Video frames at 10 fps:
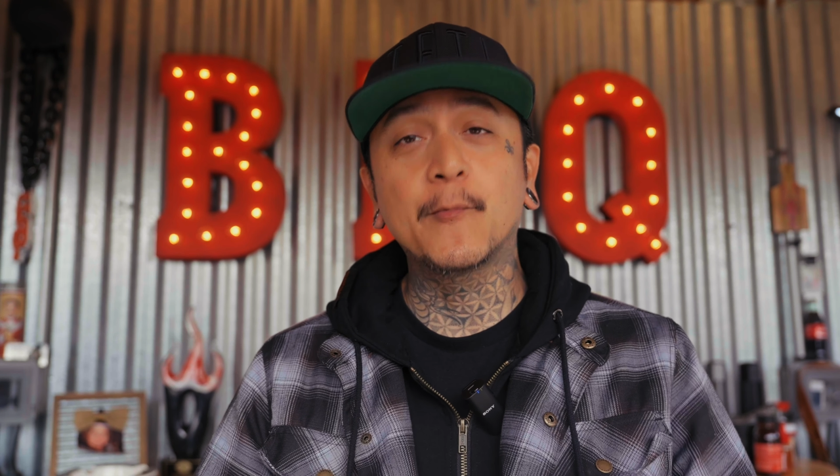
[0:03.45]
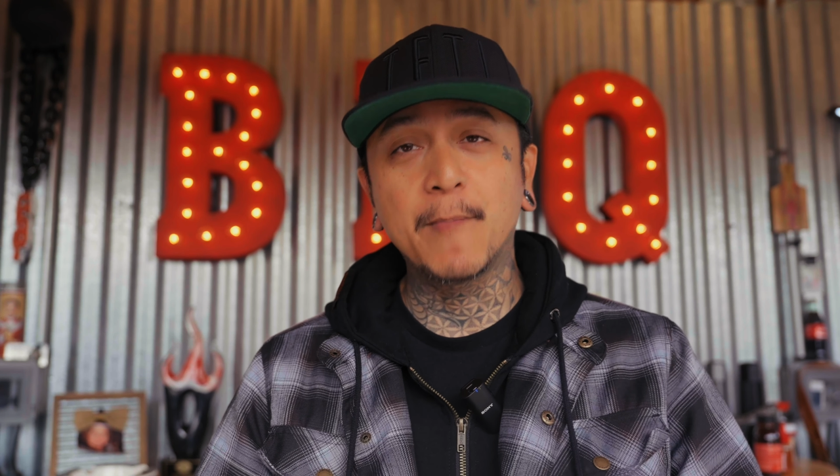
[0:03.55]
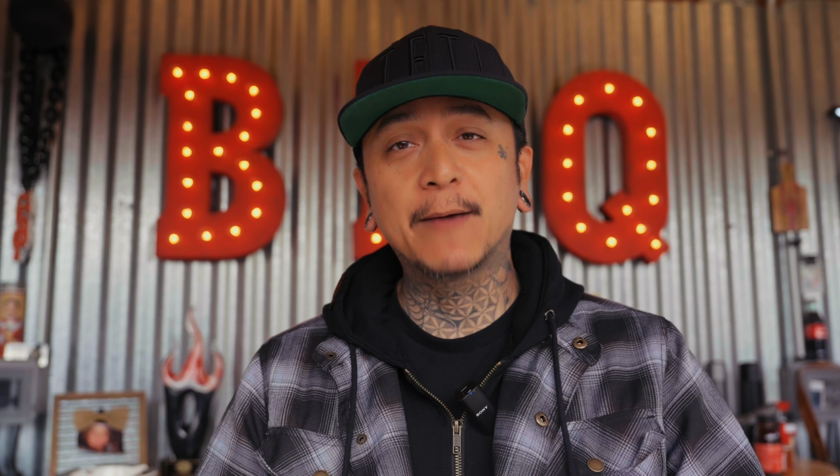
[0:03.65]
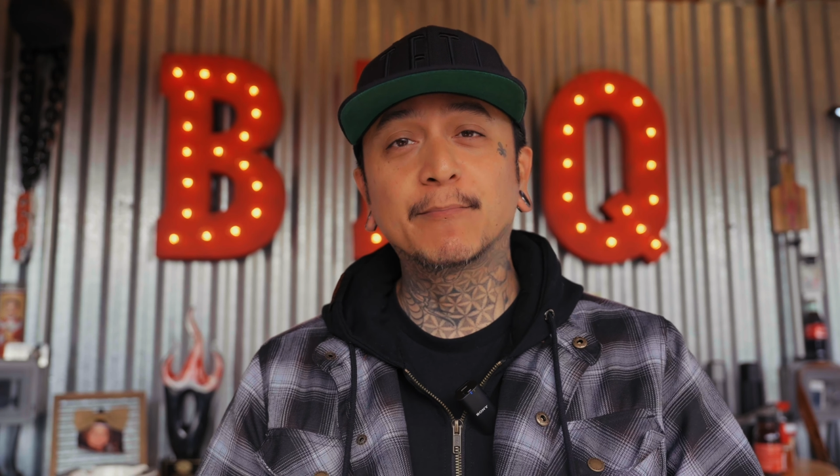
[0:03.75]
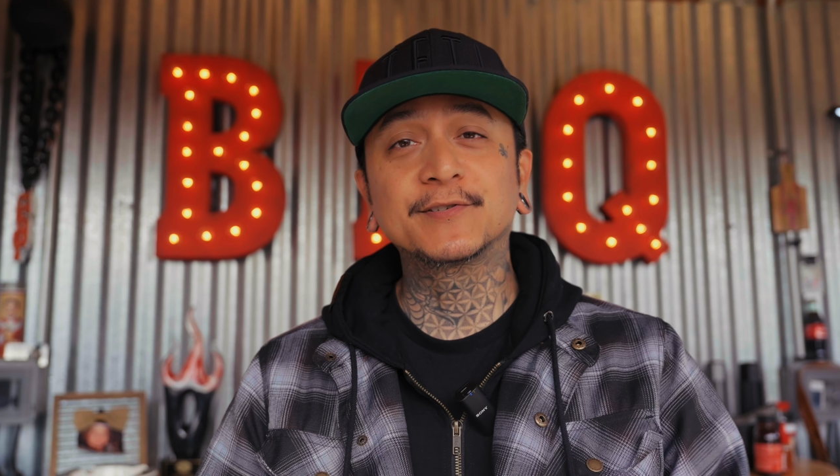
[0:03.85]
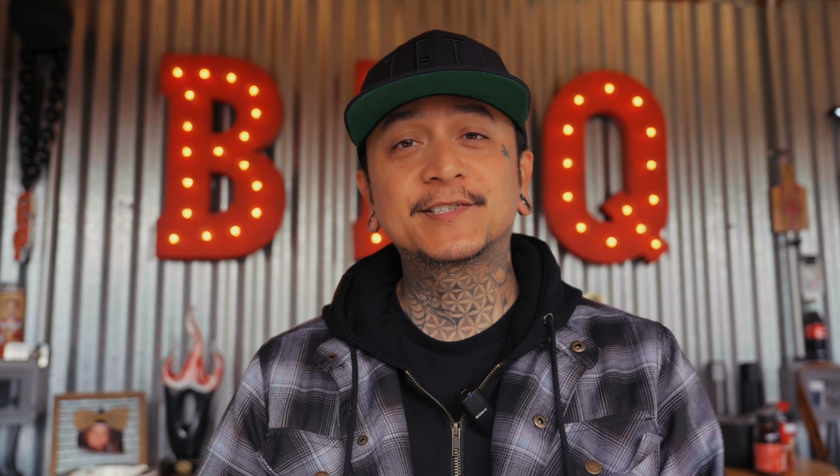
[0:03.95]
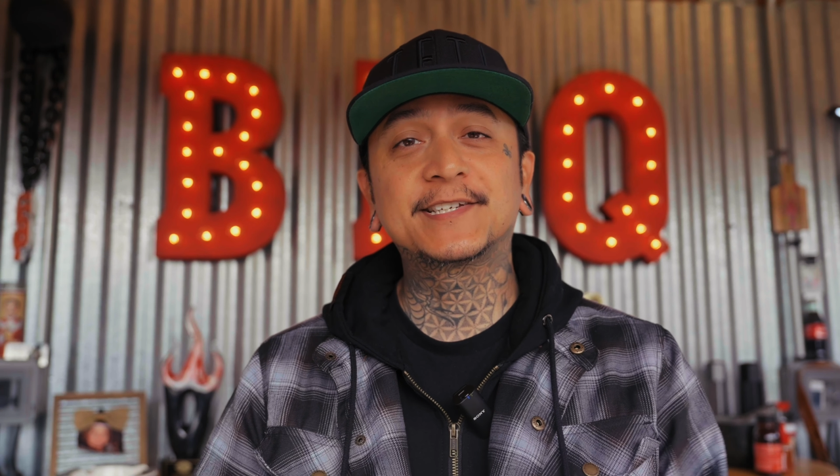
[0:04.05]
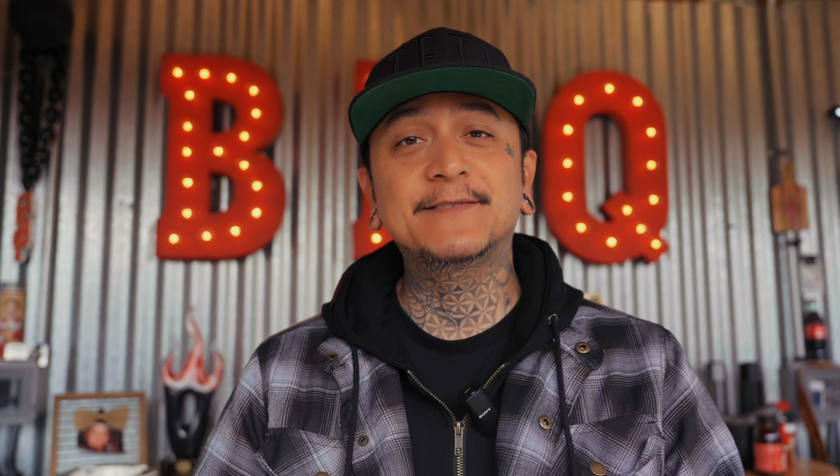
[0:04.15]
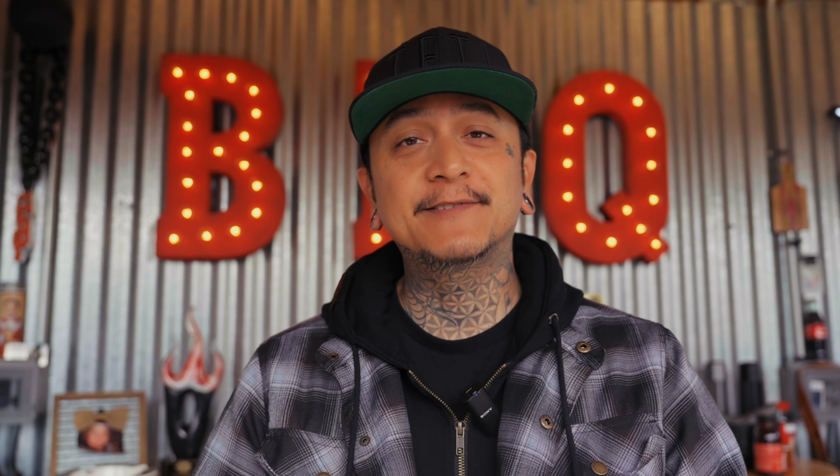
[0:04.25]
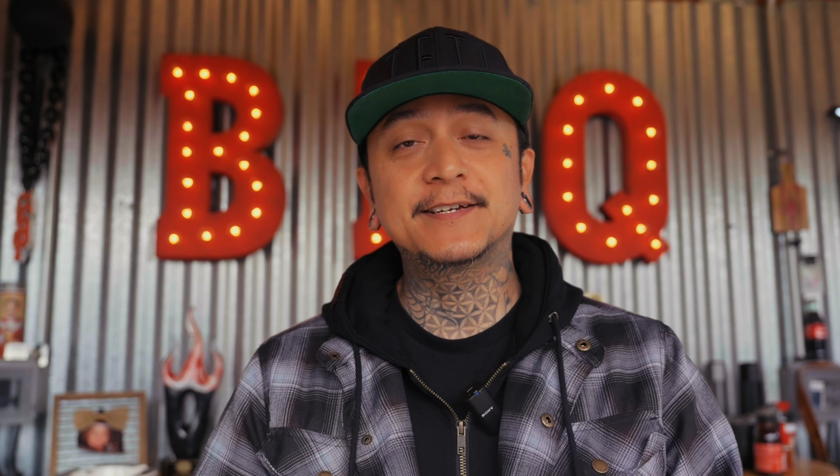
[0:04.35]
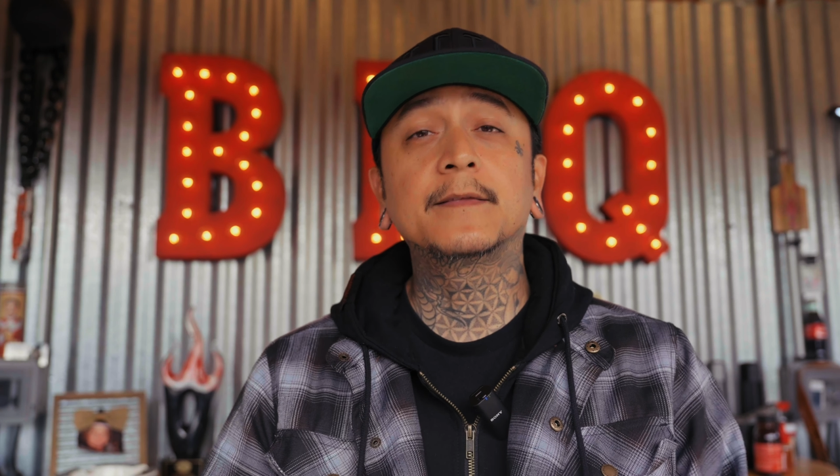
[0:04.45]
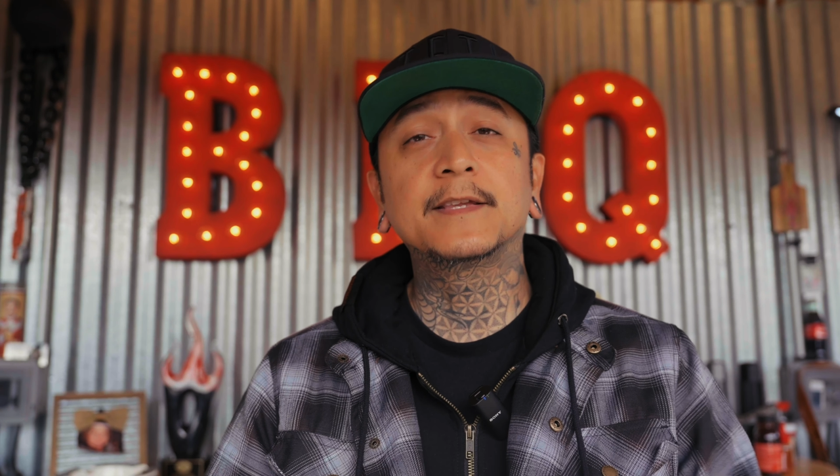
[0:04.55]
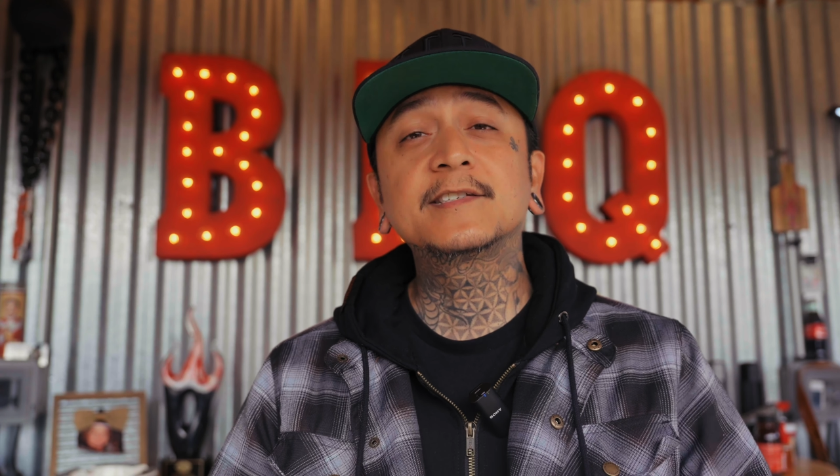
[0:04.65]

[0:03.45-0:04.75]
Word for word: from Embers TV.